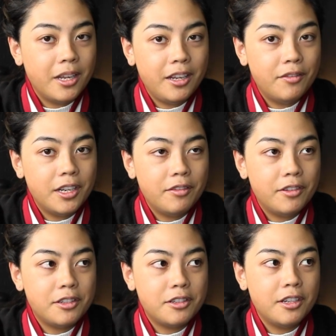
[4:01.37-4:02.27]
Even
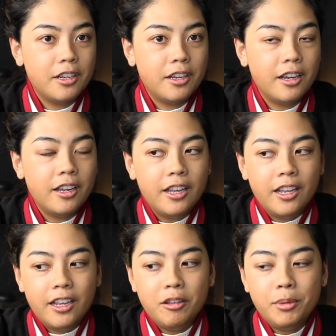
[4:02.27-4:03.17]
if it's,
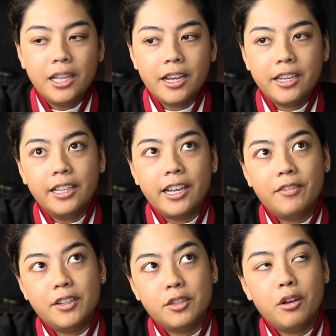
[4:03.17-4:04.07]
you'll be lucky, like
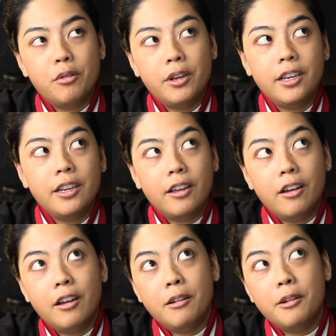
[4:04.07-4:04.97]
if it's going
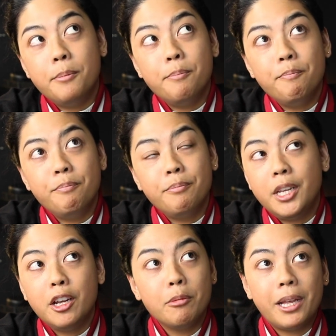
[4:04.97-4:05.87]

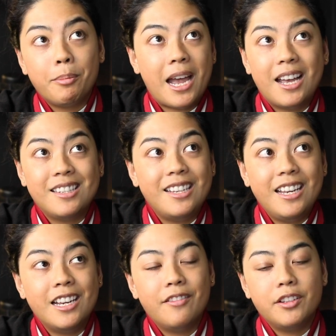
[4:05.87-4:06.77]
here, like
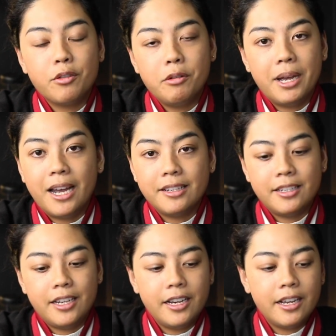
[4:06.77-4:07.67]
Pasadena, if it's going
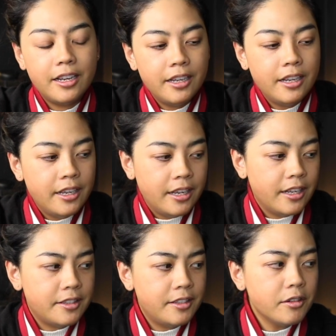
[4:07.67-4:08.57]
Pasadena,
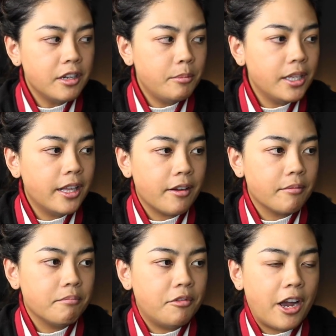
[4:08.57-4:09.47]
it's still going to be like
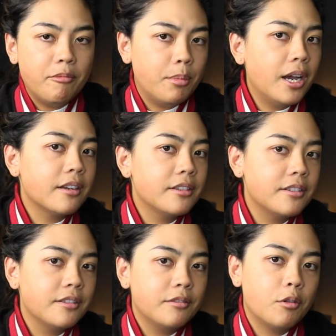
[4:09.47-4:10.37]
$5,
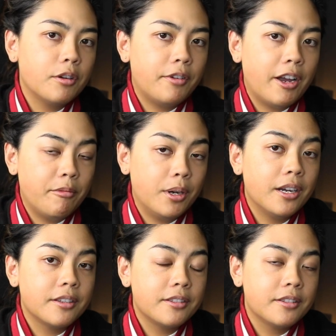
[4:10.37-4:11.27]
$4 to $5,